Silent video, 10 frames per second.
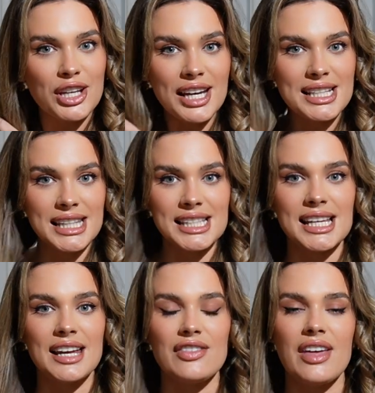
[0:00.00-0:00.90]
you get to this
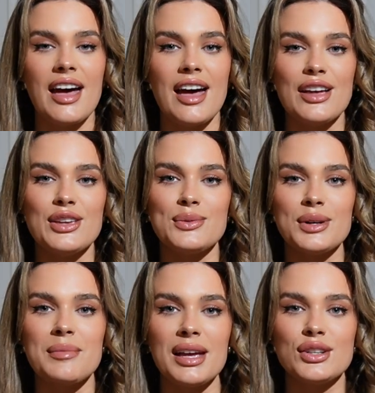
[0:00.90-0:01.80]
side of the hair, you want
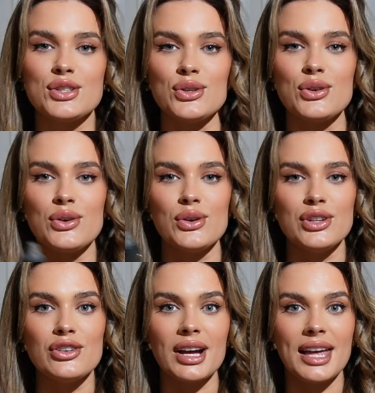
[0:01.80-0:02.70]
to make sure
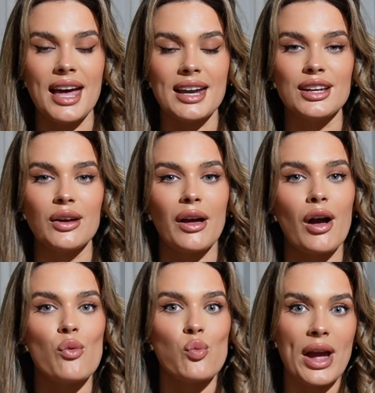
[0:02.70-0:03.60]
you're again going
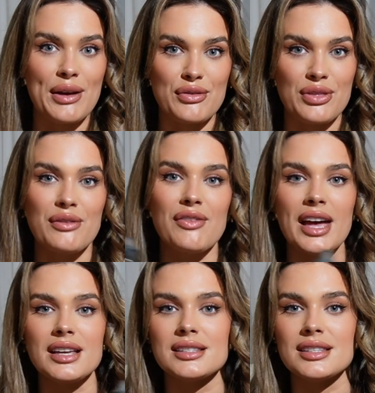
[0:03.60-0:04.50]
away from the
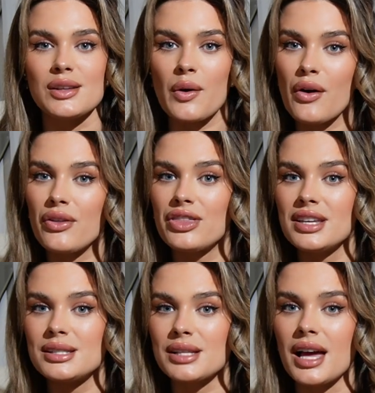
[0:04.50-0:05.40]
face. So at
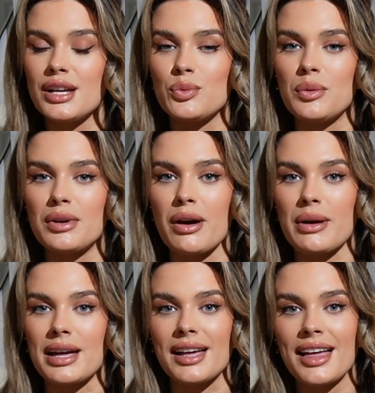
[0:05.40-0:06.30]
this side, we were
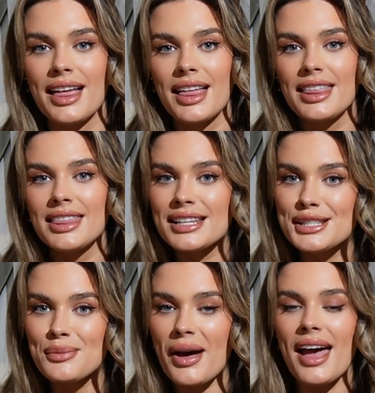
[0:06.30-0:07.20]
going
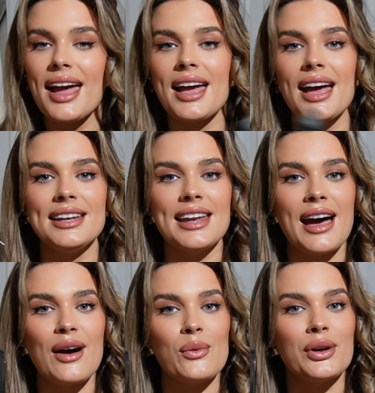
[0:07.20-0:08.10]
this way, and
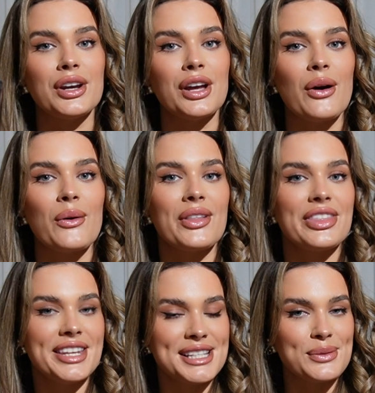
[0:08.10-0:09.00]
now we're going to go
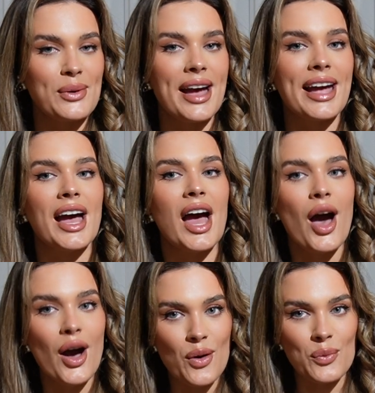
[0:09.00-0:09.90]
this way,
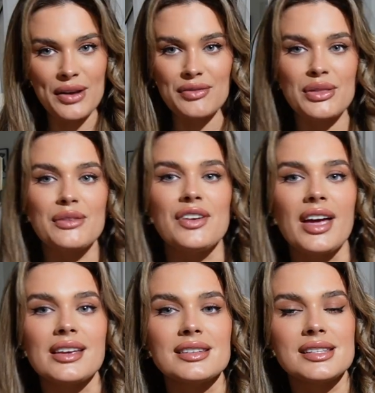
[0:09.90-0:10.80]
away from the
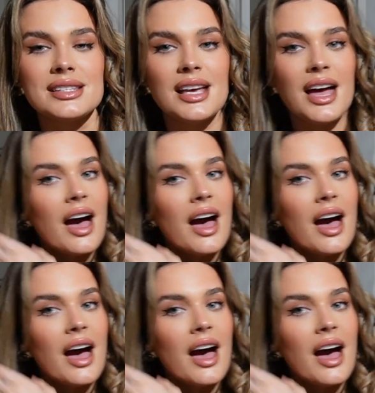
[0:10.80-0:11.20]
face,